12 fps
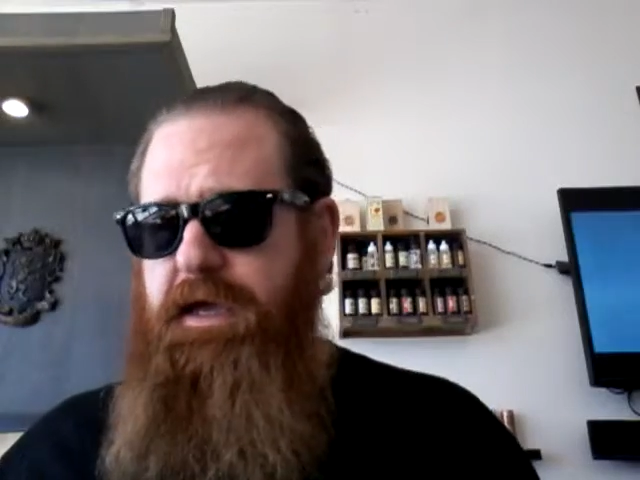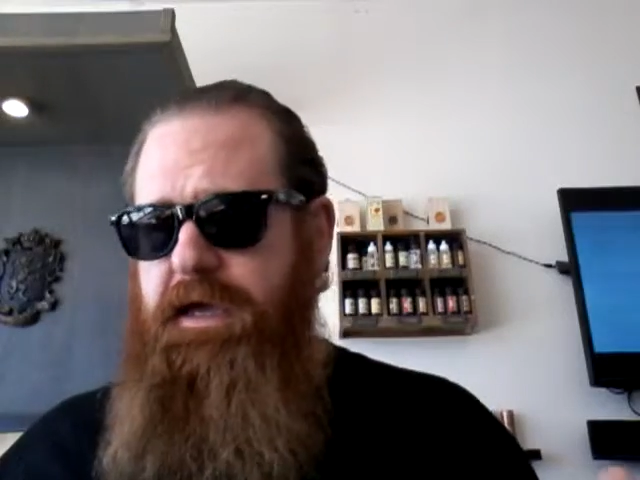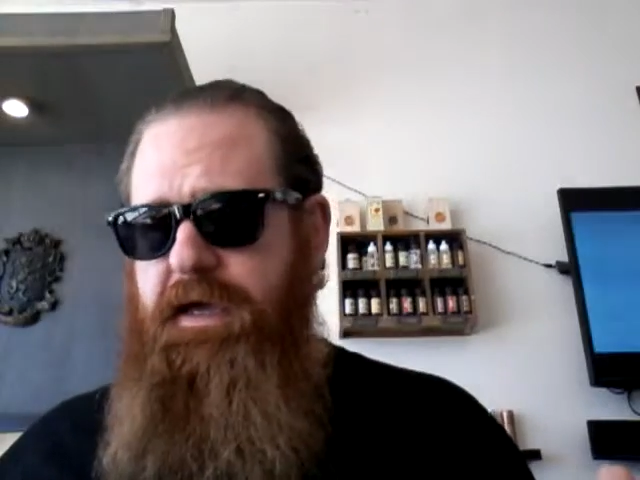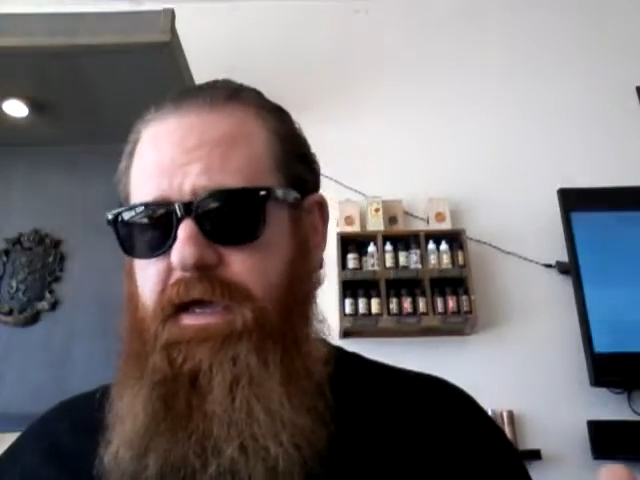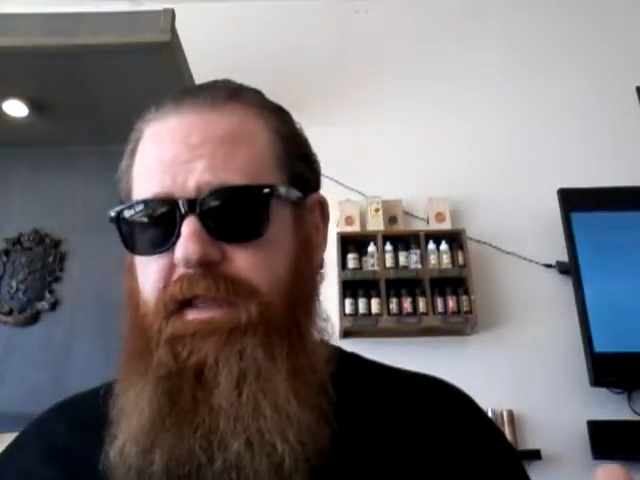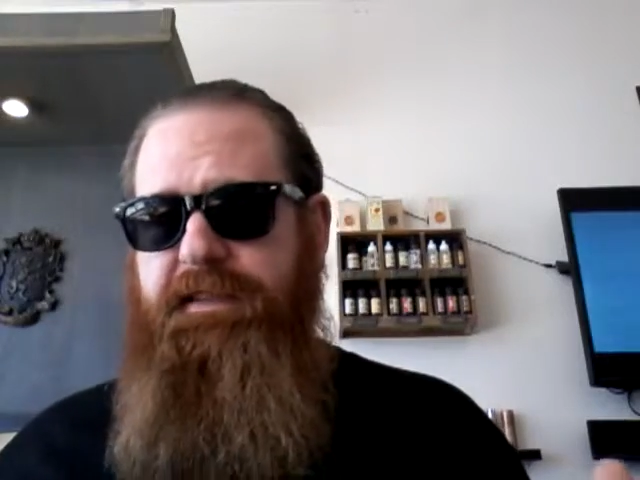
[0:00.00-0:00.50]

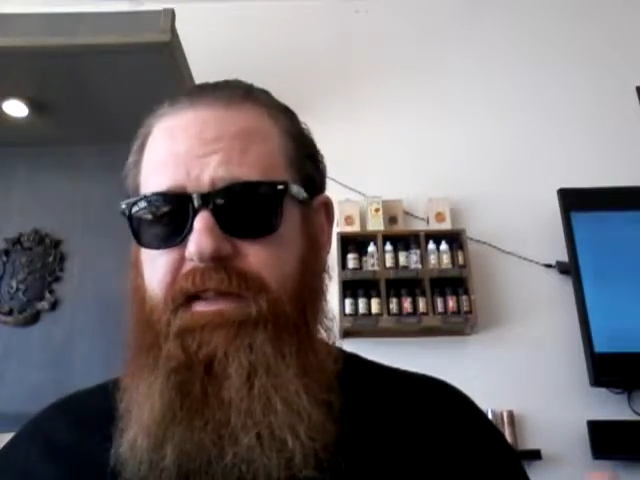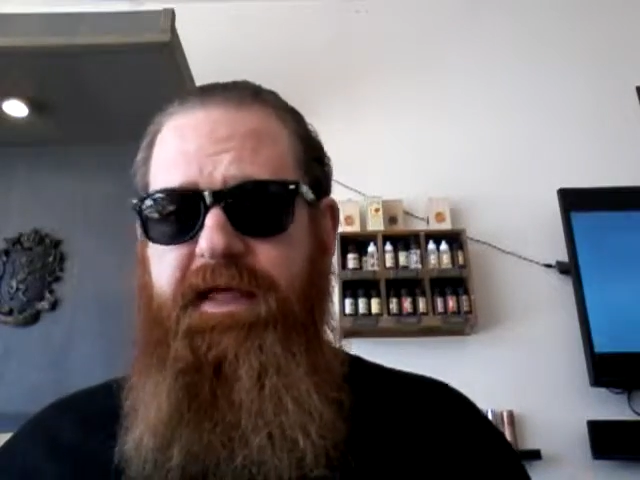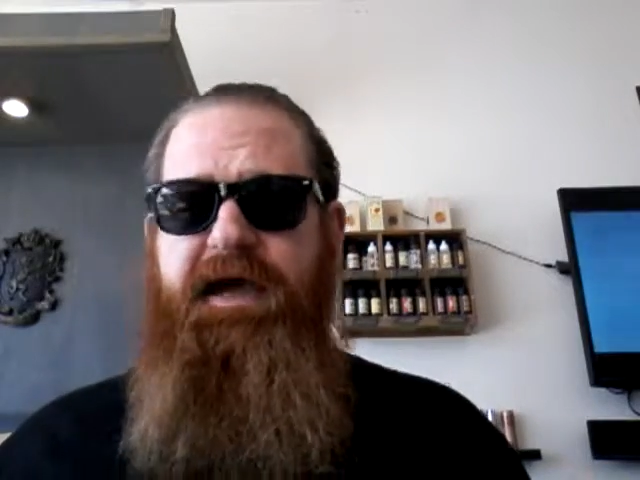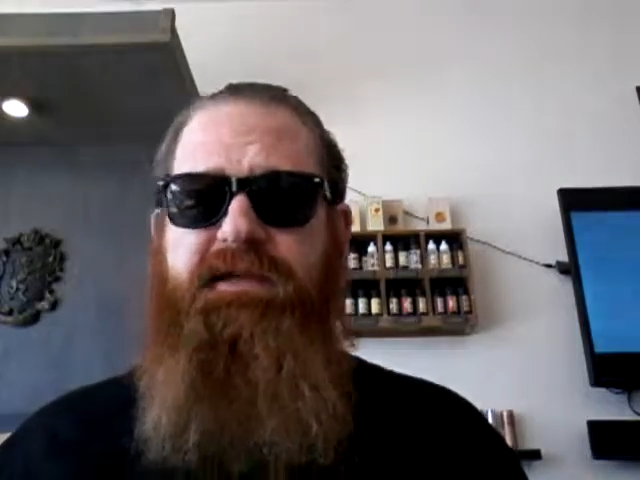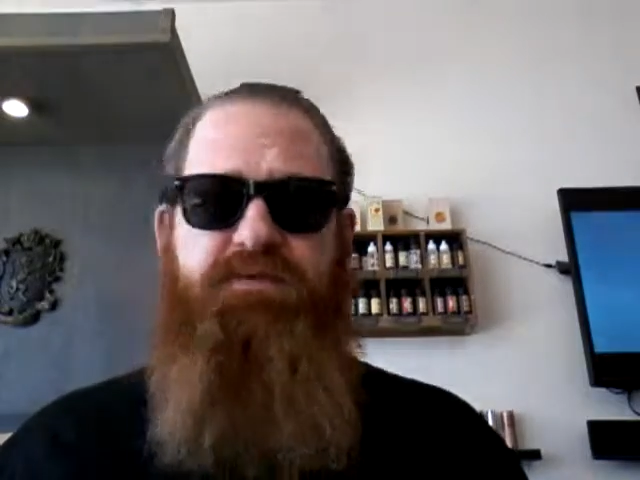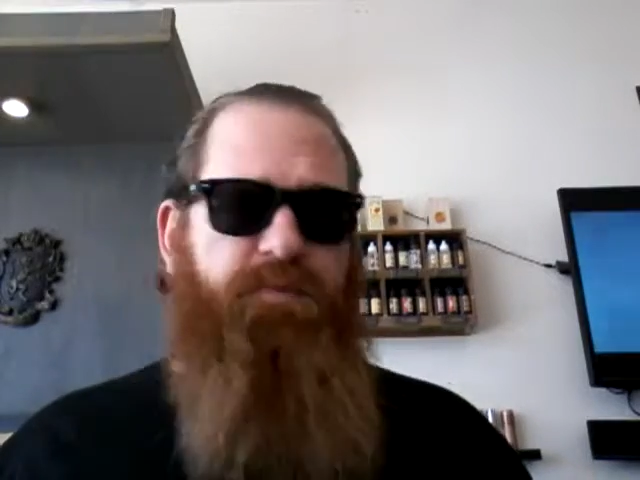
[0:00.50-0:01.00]
And the
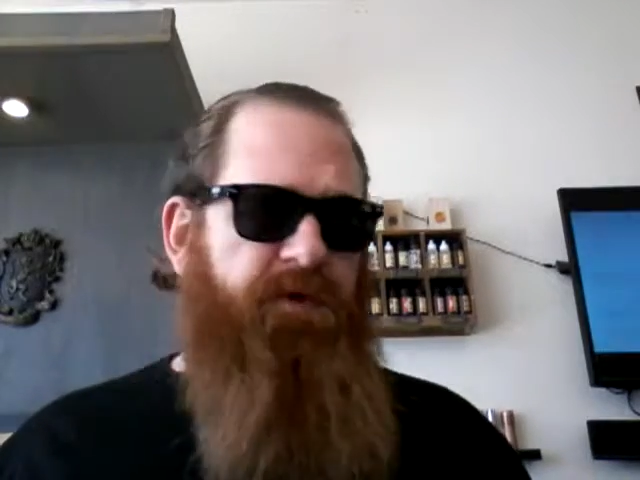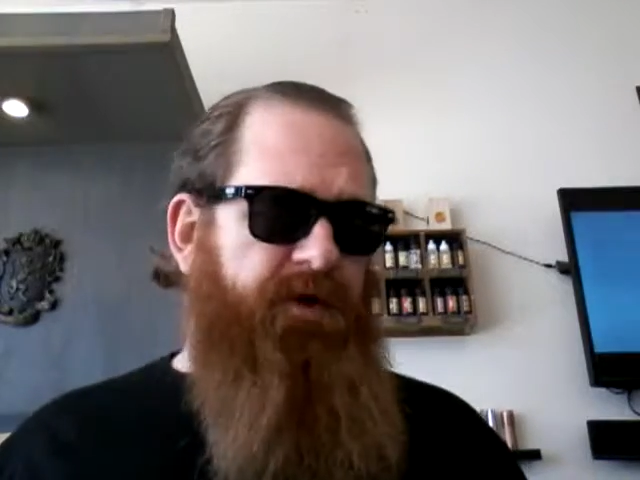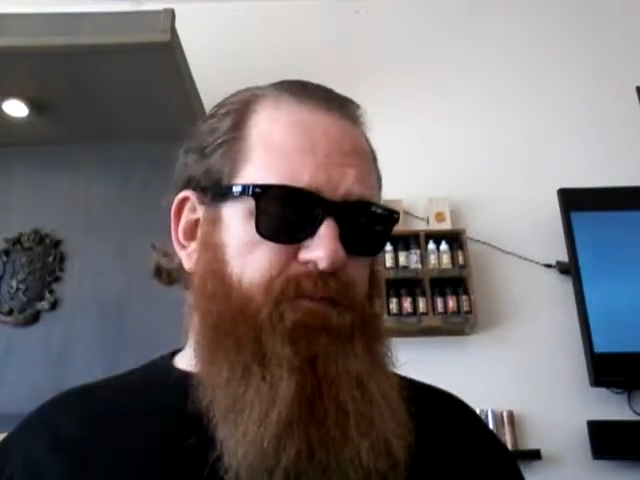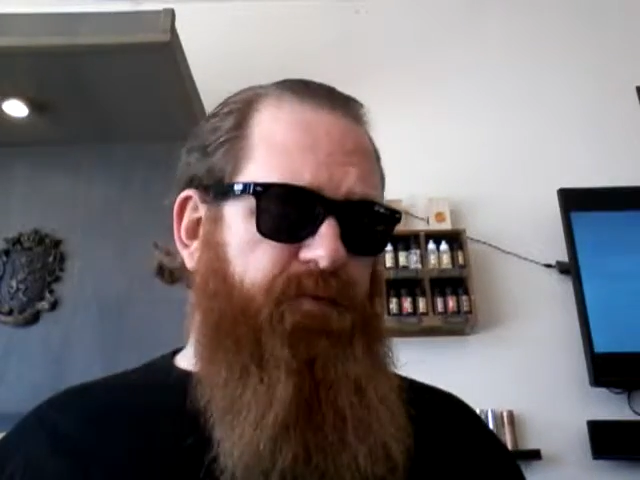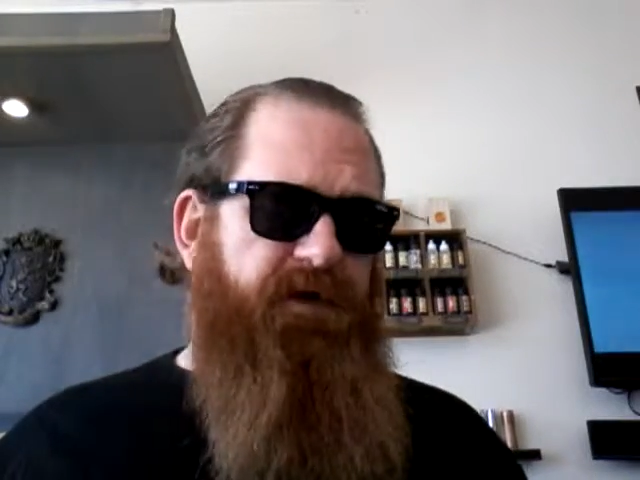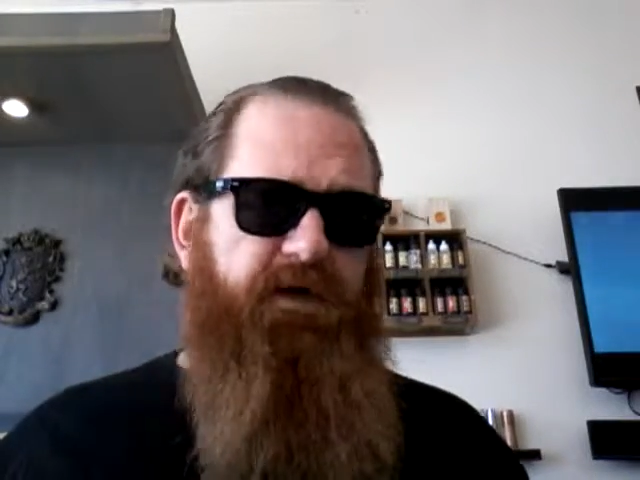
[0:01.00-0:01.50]
last
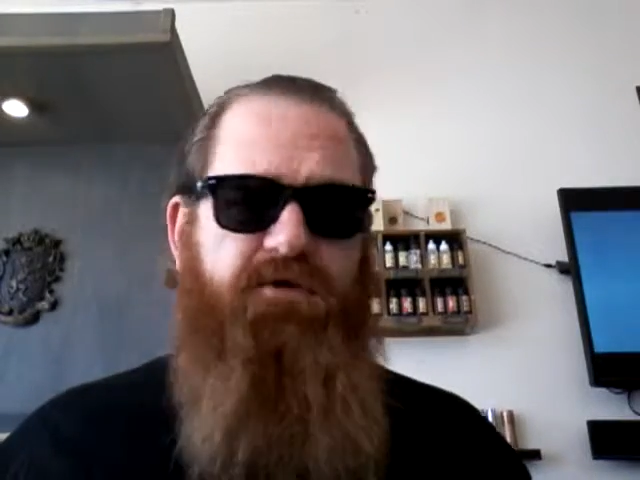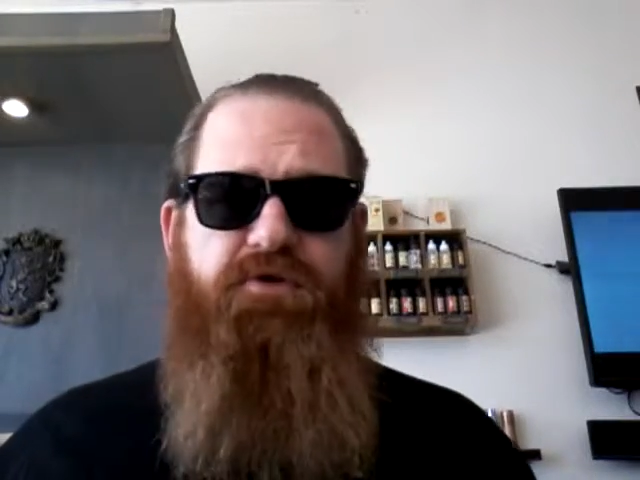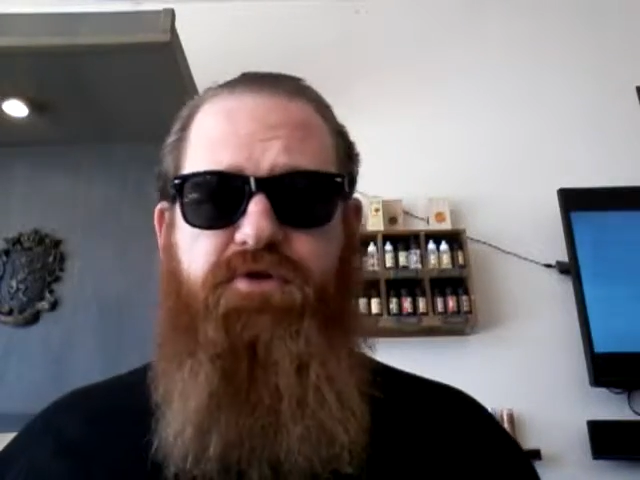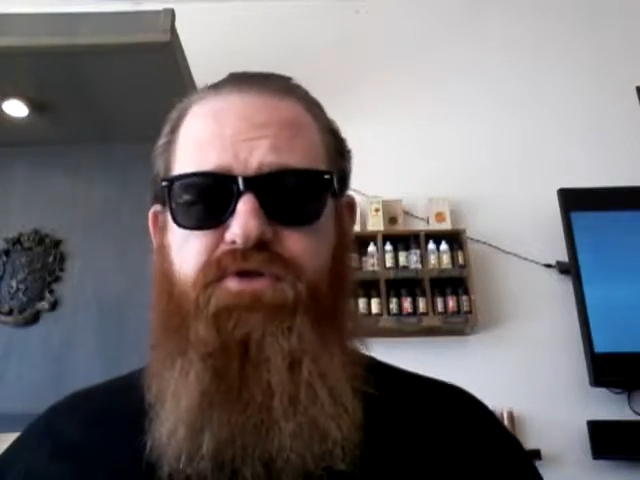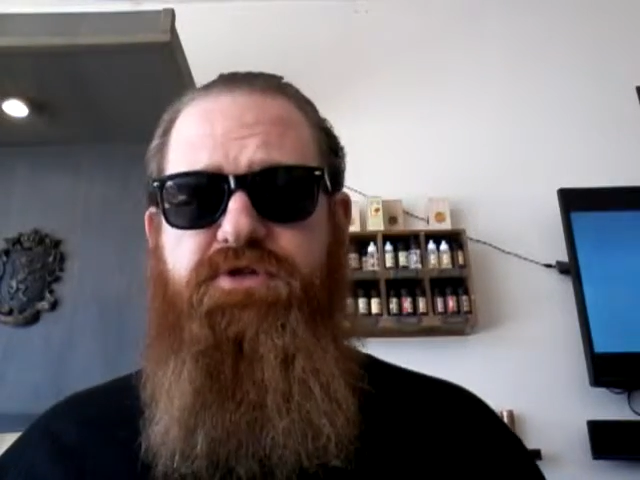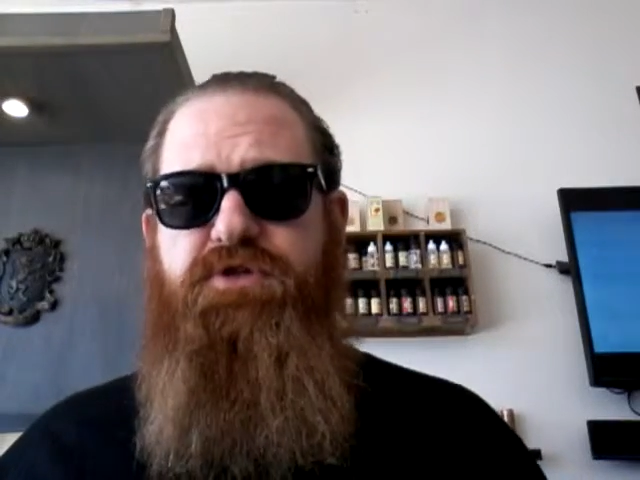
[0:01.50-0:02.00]
one we
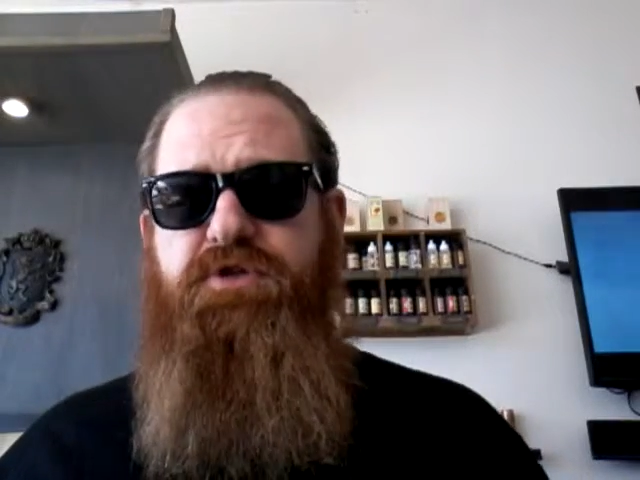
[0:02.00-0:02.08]
introduced